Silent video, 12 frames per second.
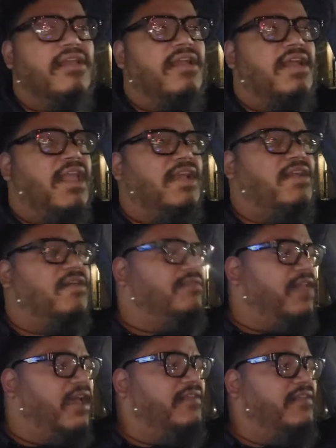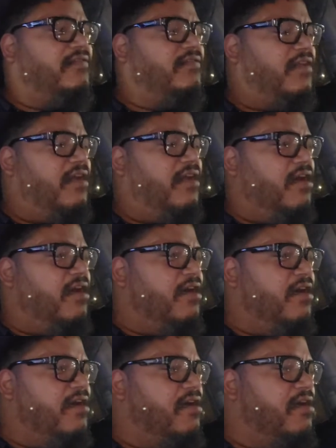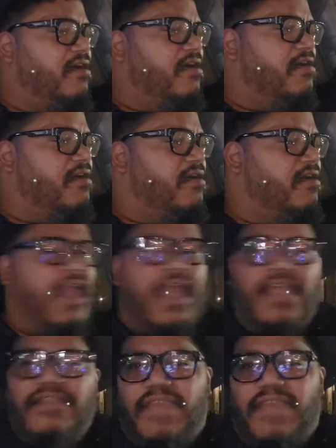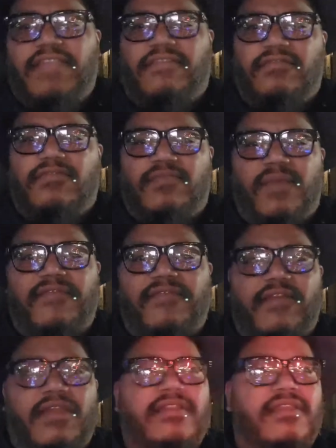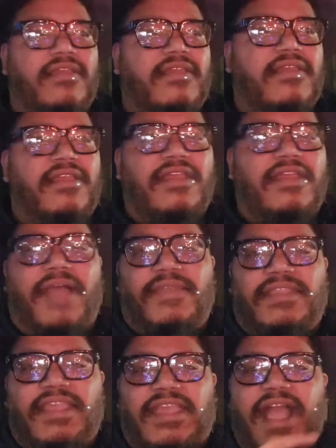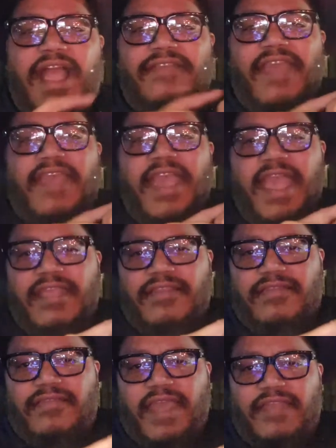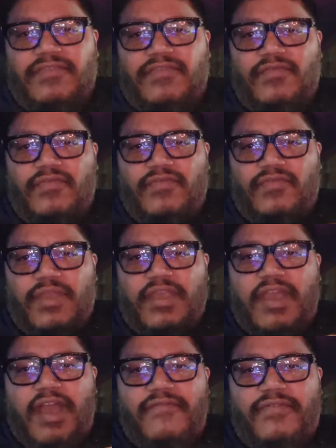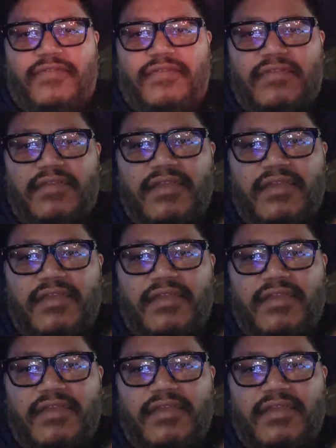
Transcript: And I go, "Nice hand tattoos, my friend." I mean, the guy's hand tattoos were covered.